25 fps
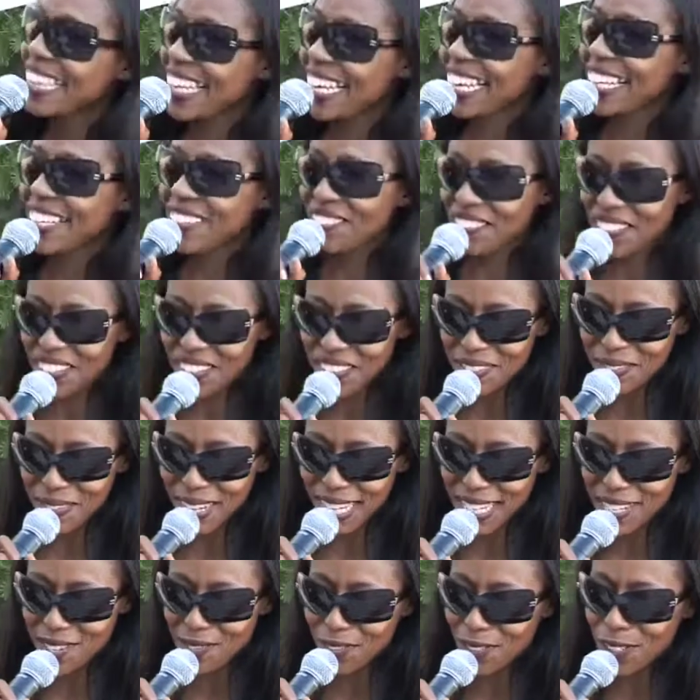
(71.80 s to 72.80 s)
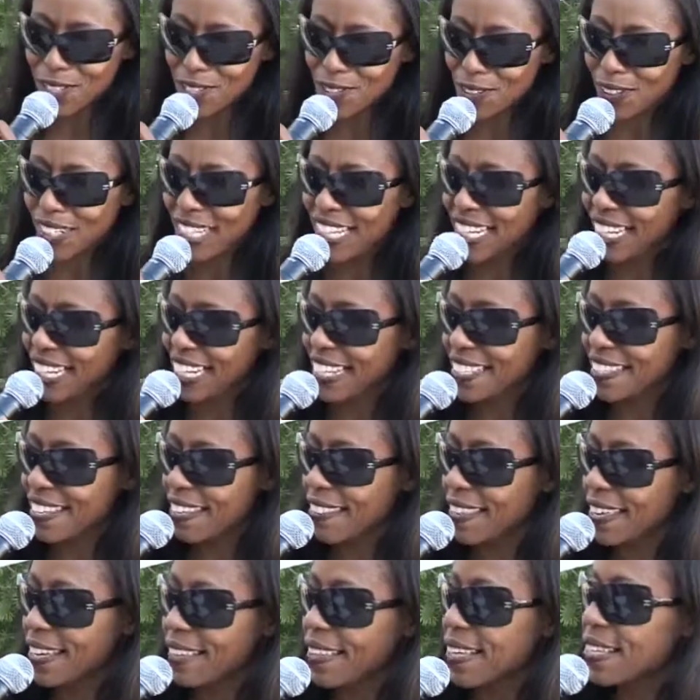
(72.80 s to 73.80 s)
Thank you very much for joining us.
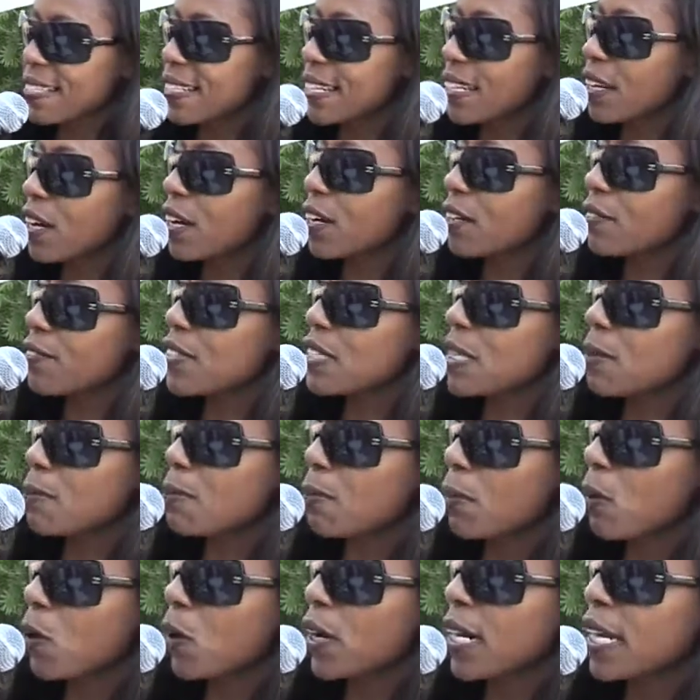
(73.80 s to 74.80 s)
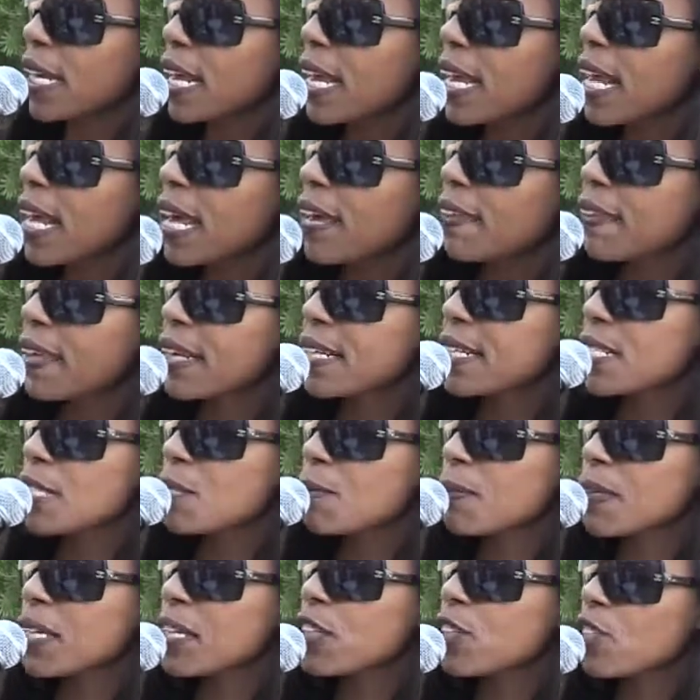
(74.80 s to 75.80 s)
I think there's a lot of support that
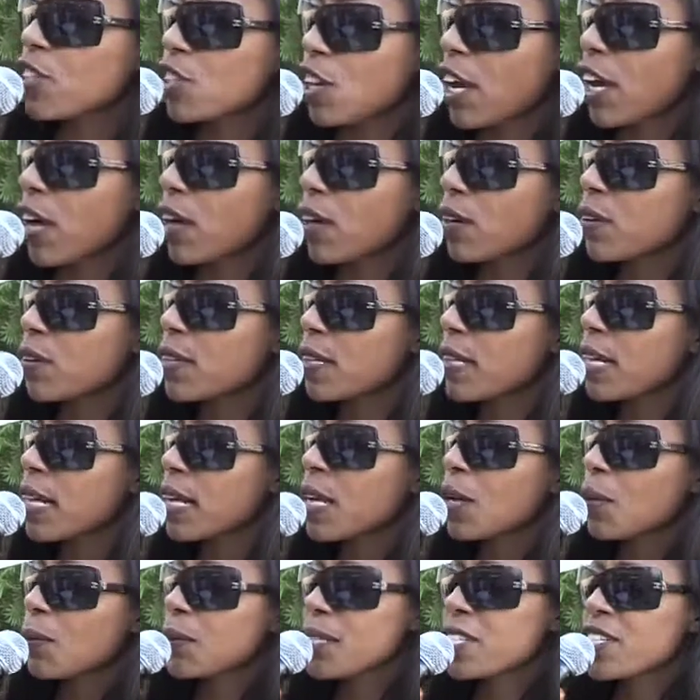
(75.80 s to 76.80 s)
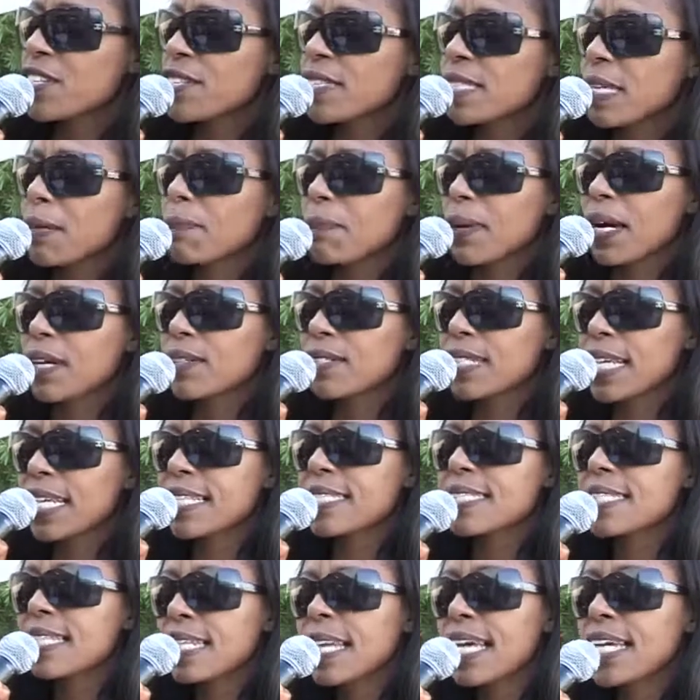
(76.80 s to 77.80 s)
is being shown, which is about
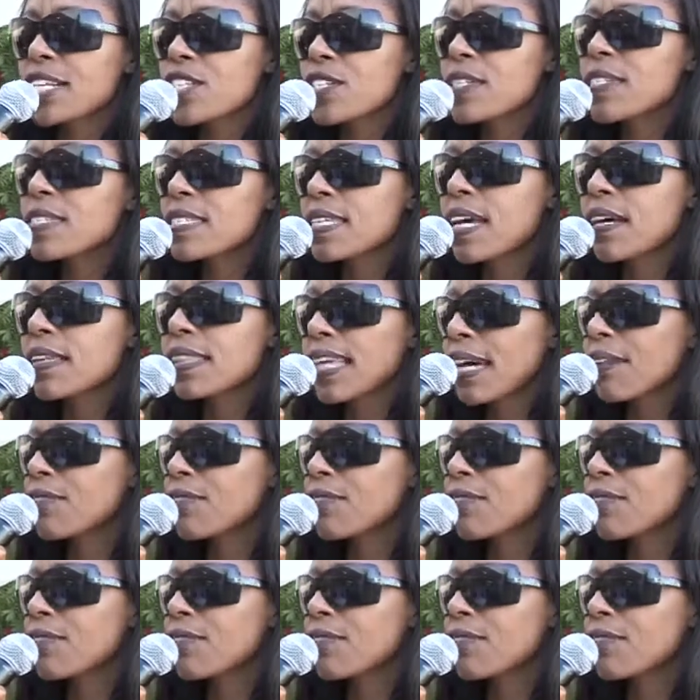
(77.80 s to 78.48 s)
Destination South